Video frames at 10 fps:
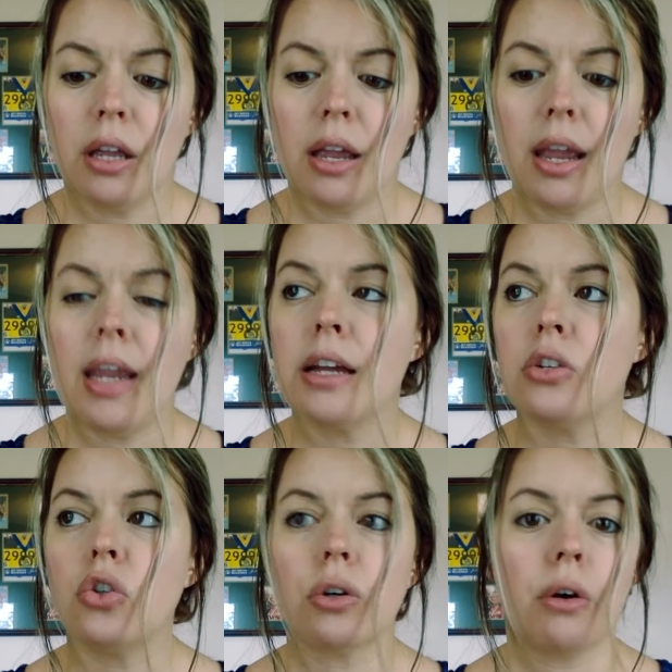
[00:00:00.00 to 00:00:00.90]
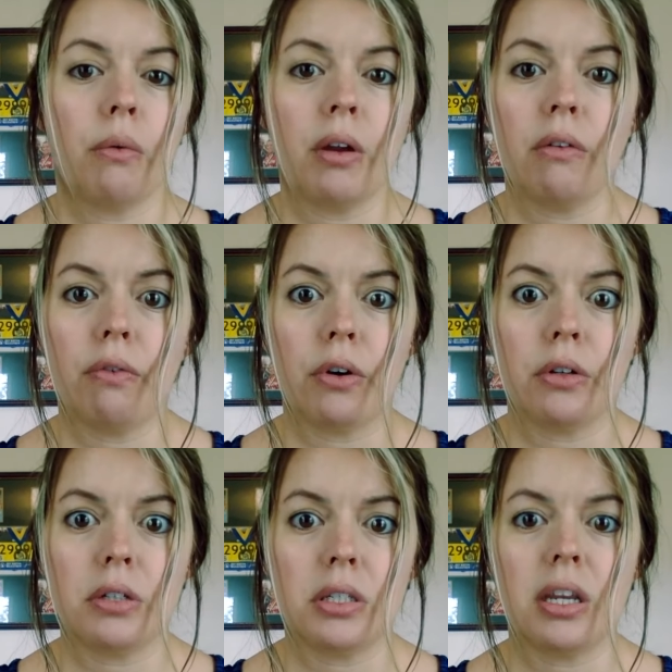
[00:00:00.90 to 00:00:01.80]
and you're going to
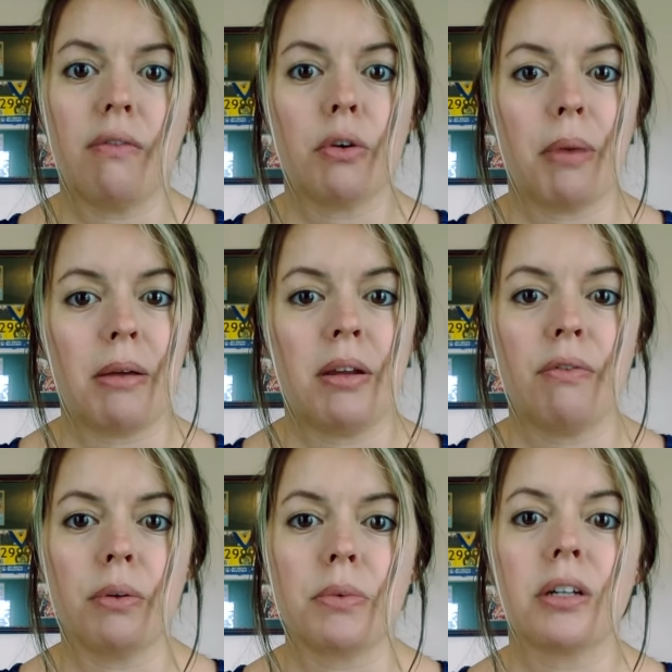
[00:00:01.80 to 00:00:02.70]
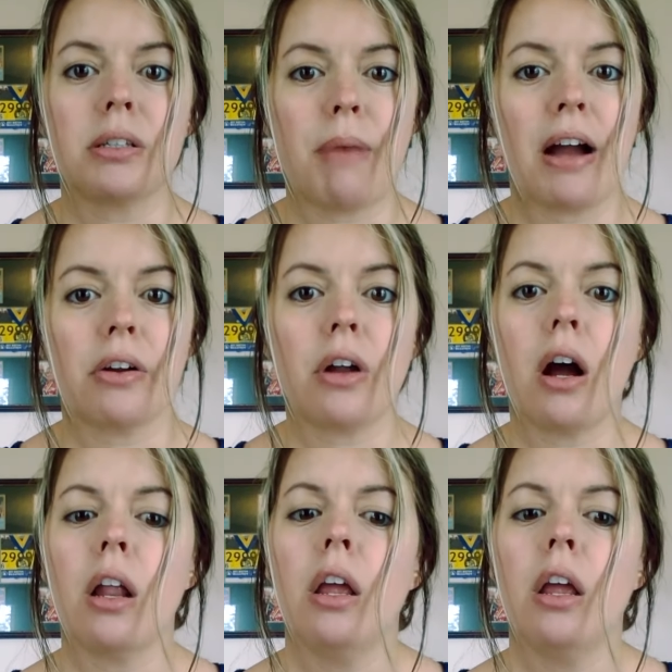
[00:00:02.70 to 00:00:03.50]
see if your baby flipped on its back or not,